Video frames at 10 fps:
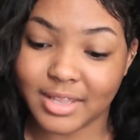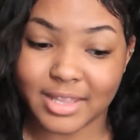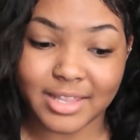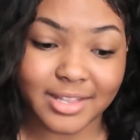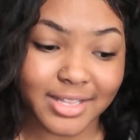
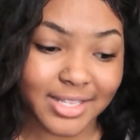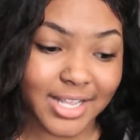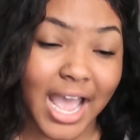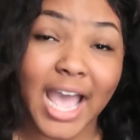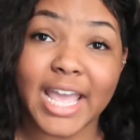
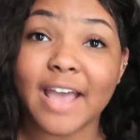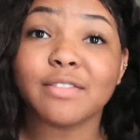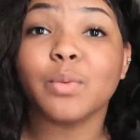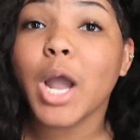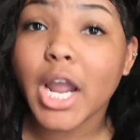I ain't
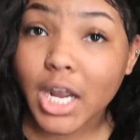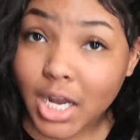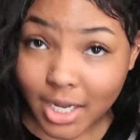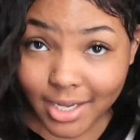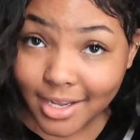have to
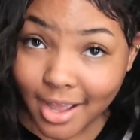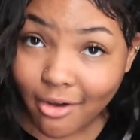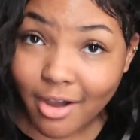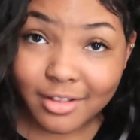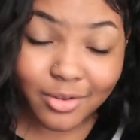work.
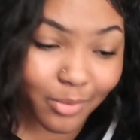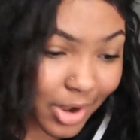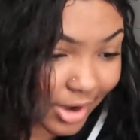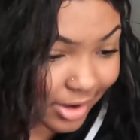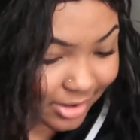I don't have to
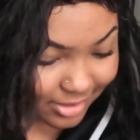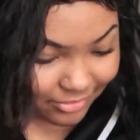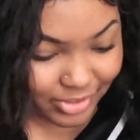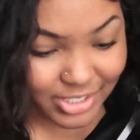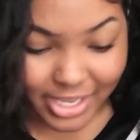work.
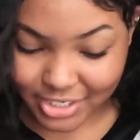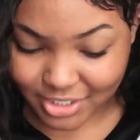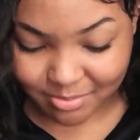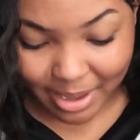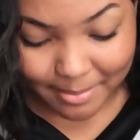I wish they could
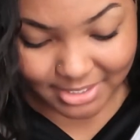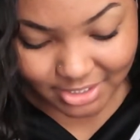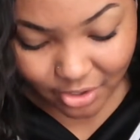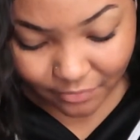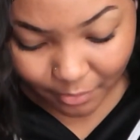just pay
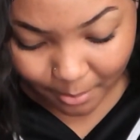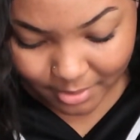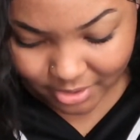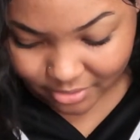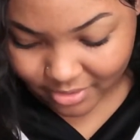my cell phone
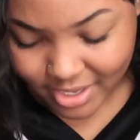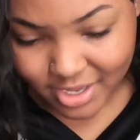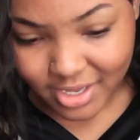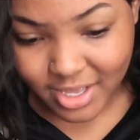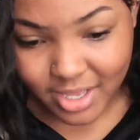bill,
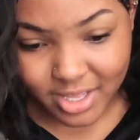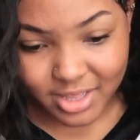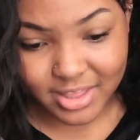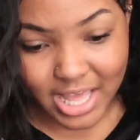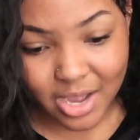
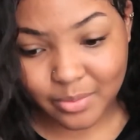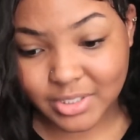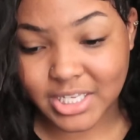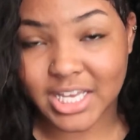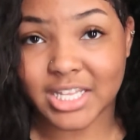and that
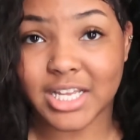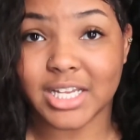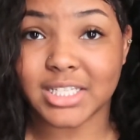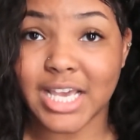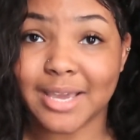was it. They
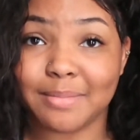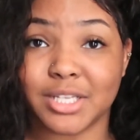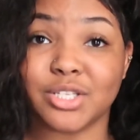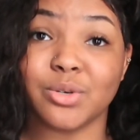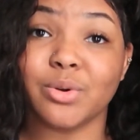could take
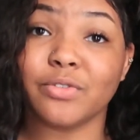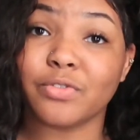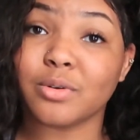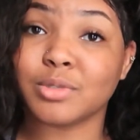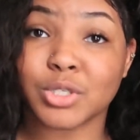me to and
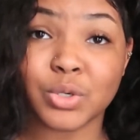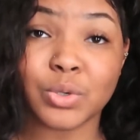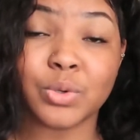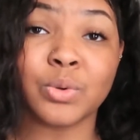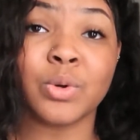from
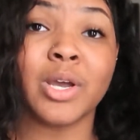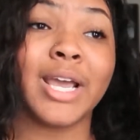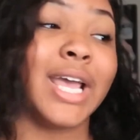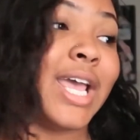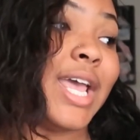school,
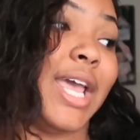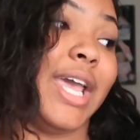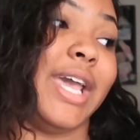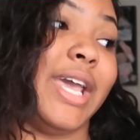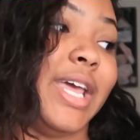
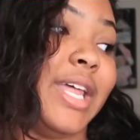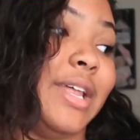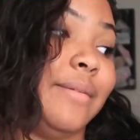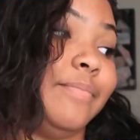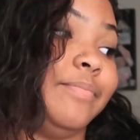
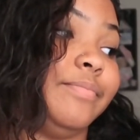and